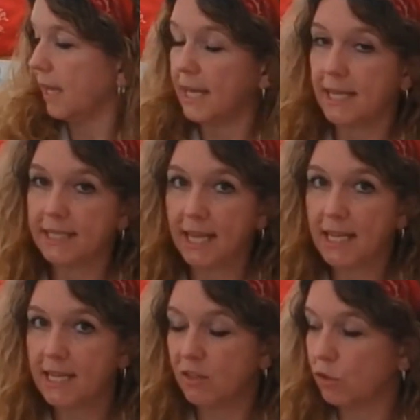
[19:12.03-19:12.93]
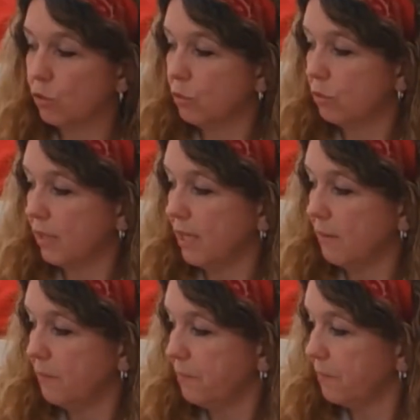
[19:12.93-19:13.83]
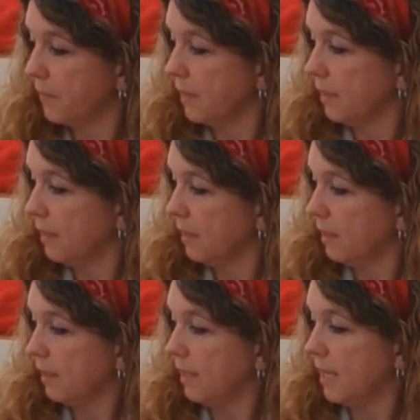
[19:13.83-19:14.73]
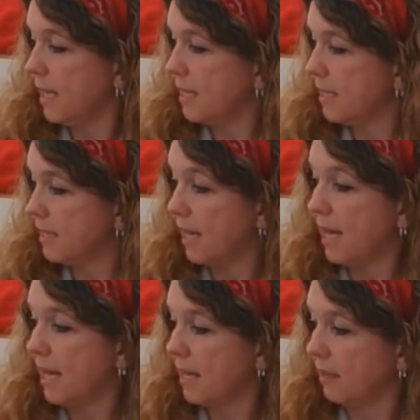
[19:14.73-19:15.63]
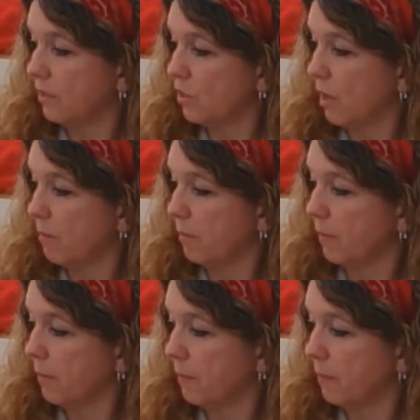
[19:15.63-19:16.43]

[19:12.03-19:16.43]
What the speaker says: And it said in the story that he did a little jump